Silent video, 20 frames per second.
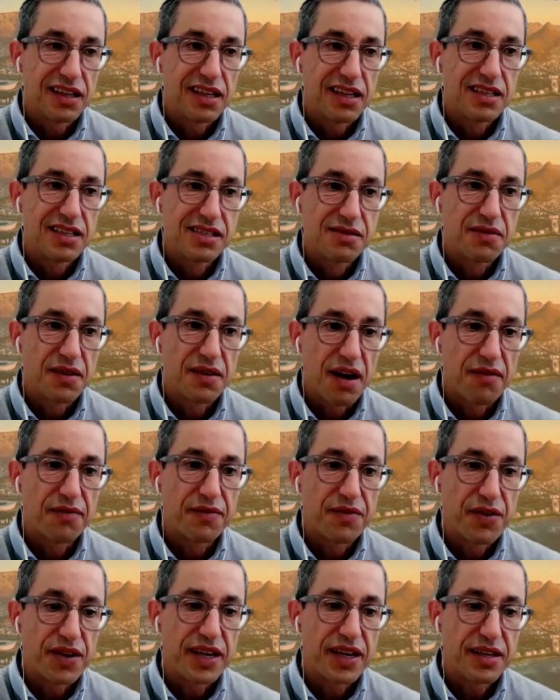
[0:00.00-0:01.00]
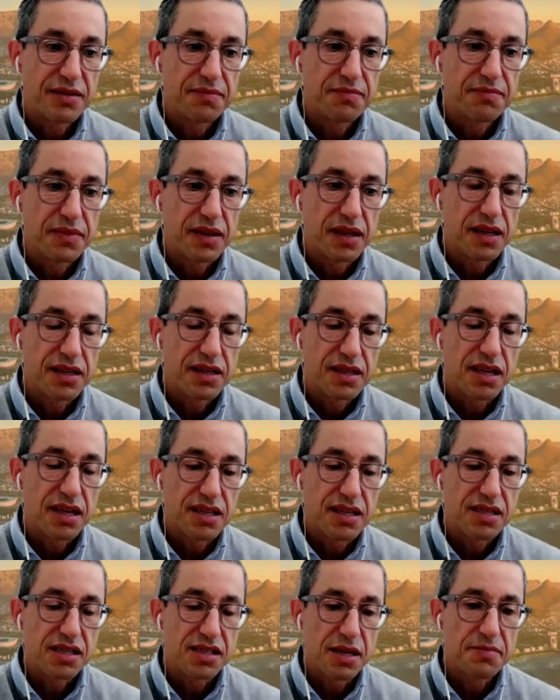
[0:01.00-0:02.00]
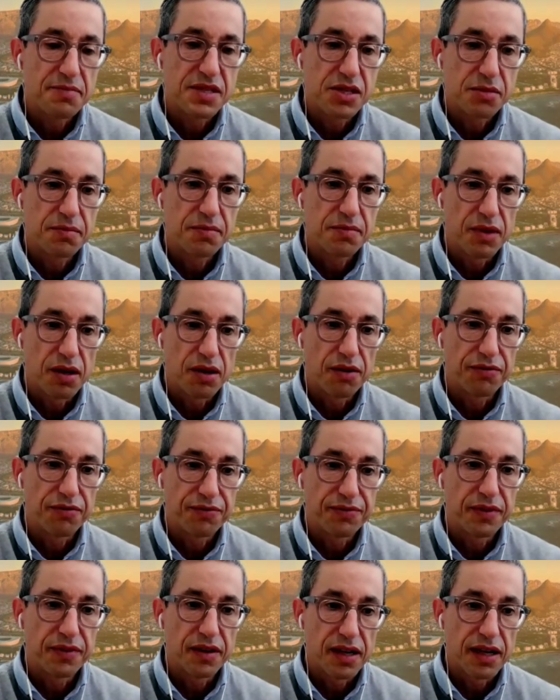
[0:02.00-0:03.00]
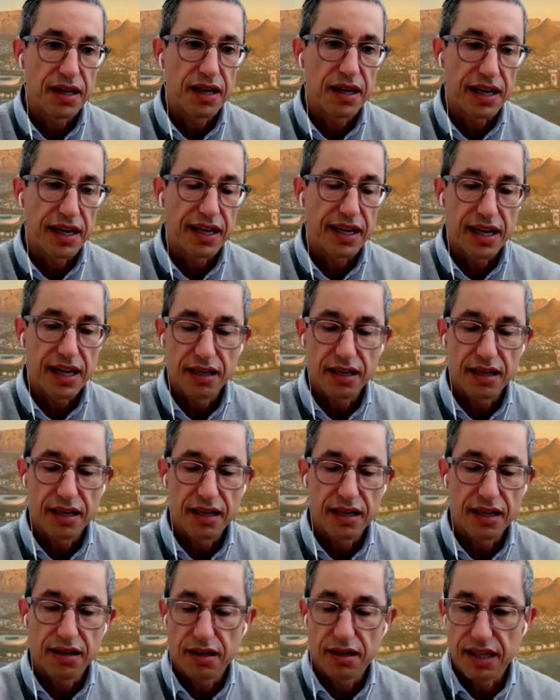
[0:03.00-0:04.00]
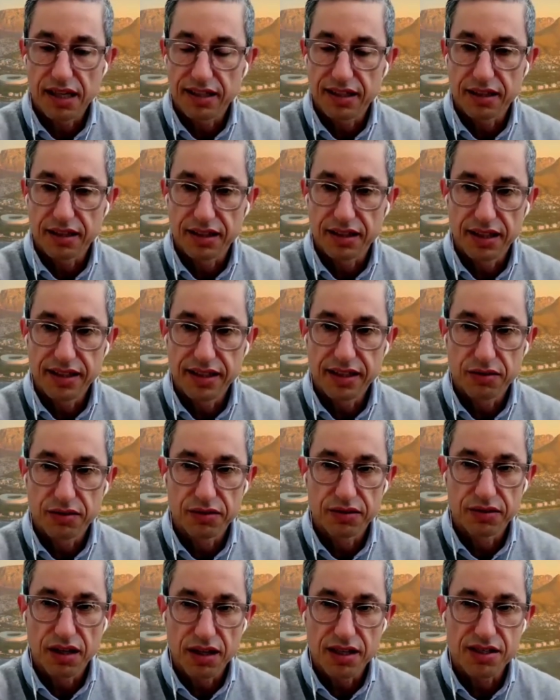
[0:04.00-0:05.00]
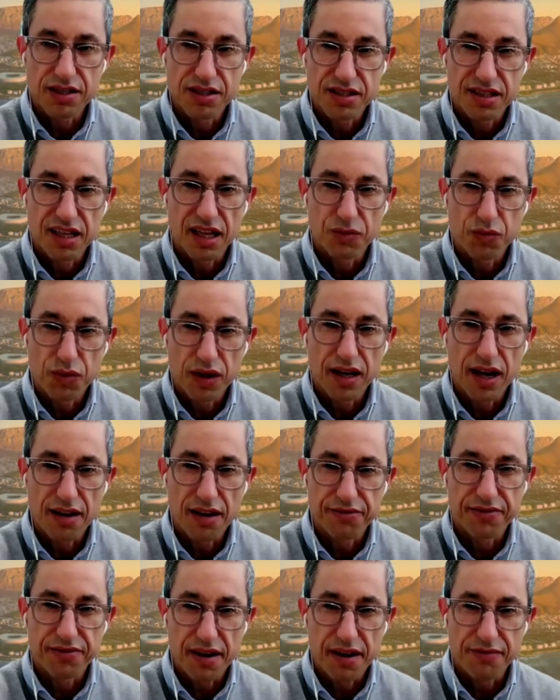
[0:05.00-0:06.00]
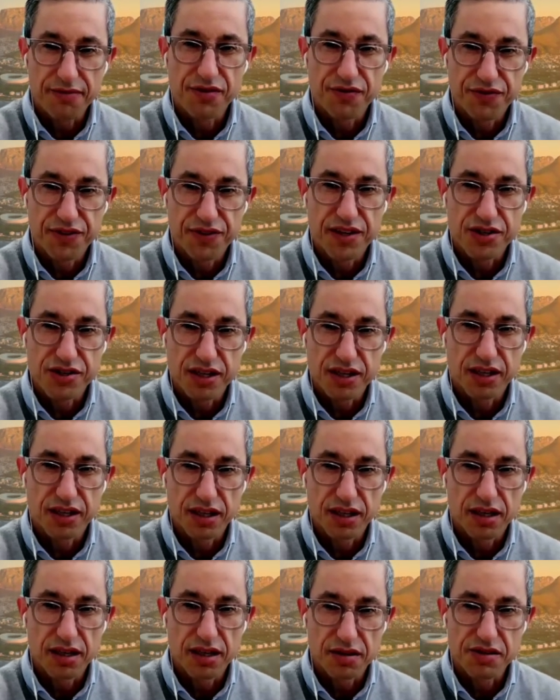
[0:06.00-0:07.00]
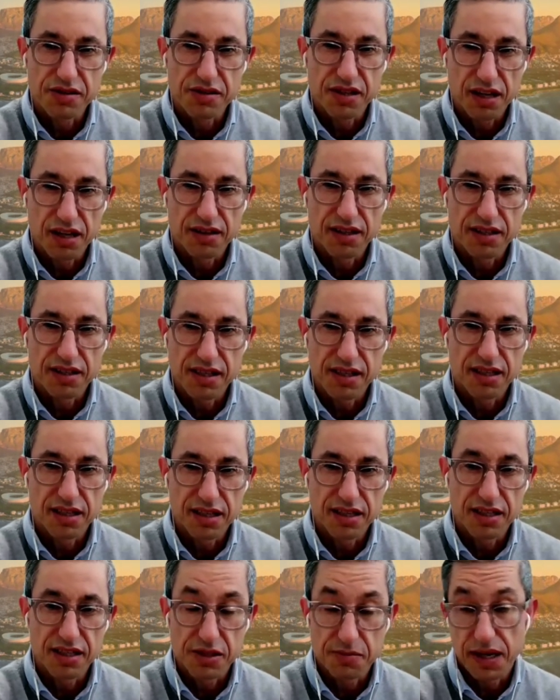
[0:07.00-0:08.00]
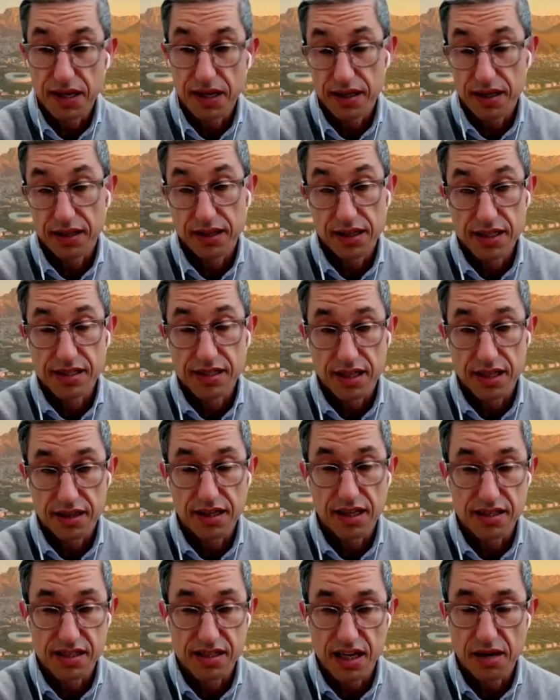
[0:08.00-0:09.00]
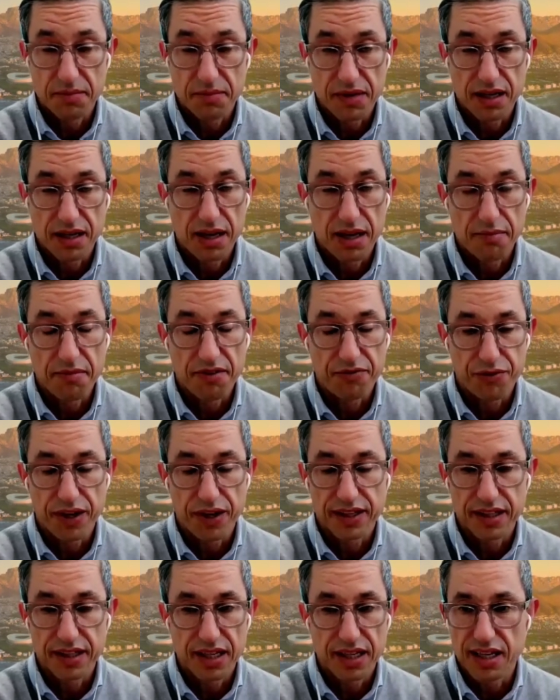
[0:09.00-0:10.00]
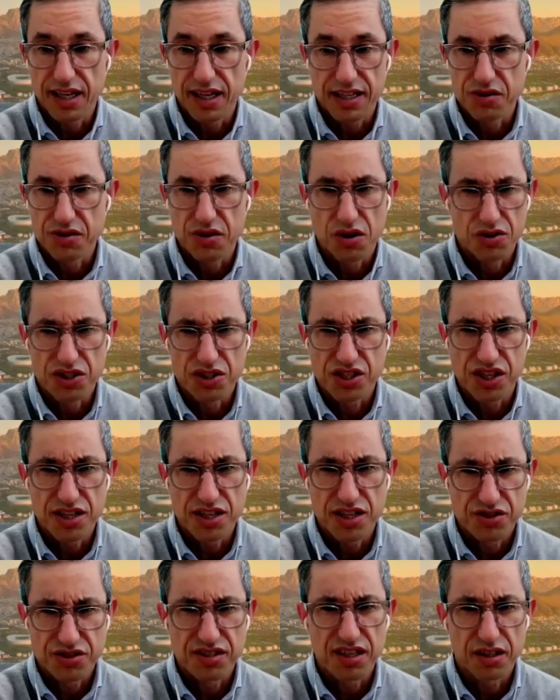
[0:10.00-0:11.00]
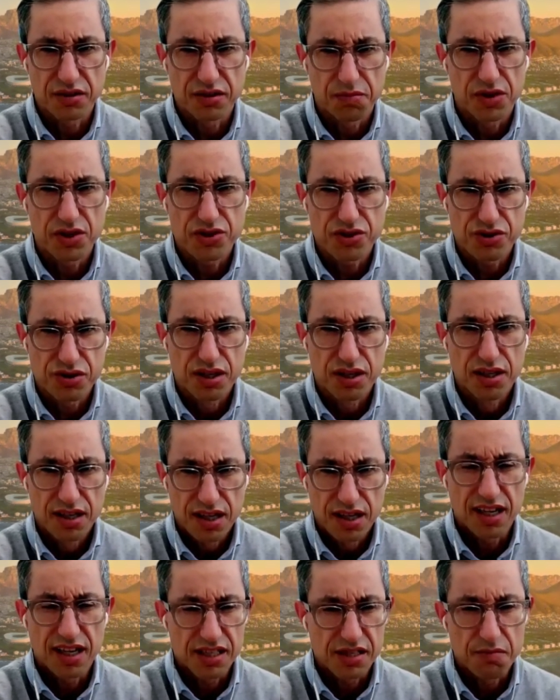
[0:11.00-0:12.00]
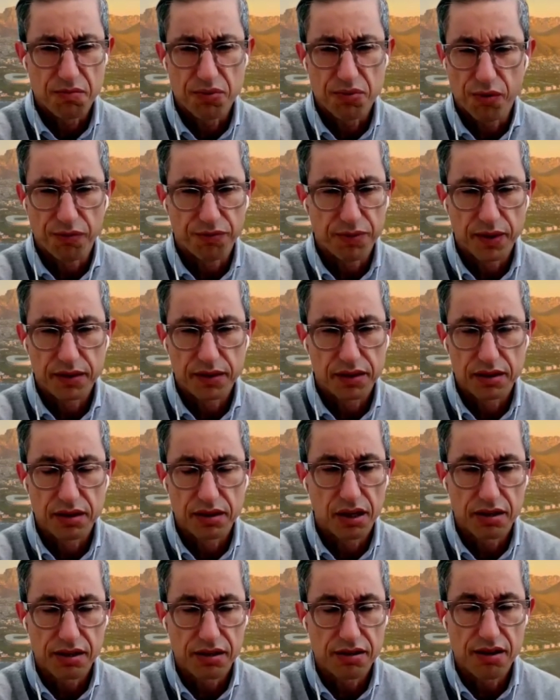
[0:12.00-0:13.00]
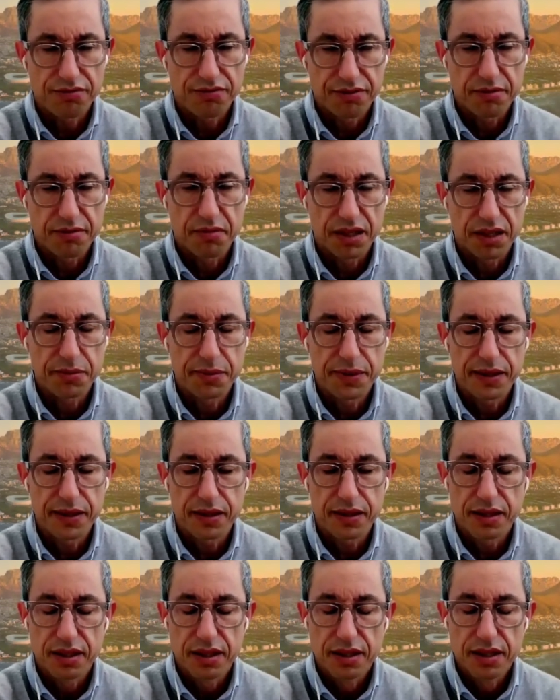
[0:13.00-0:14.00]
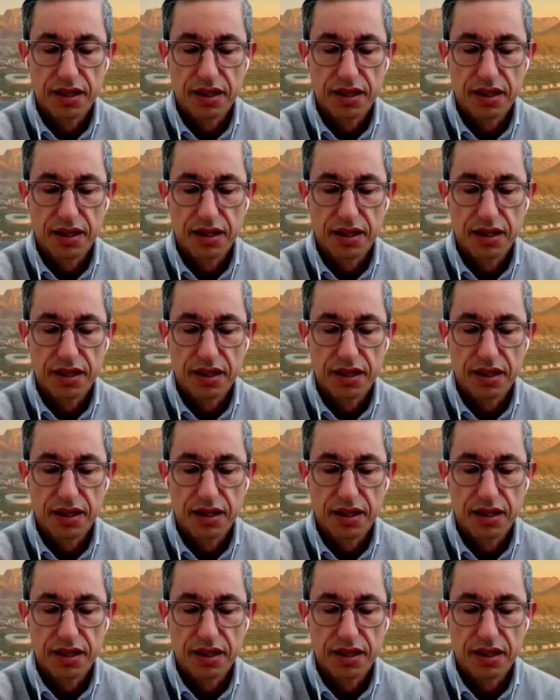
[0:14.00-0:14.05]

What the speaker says: is a very, it's a symptom of, again, that the clinical knowledge that we have after finishing our studies in Spain, at least at that time, and I'm afraid it has not changed that much. It has improved, but not enough, in my opinion.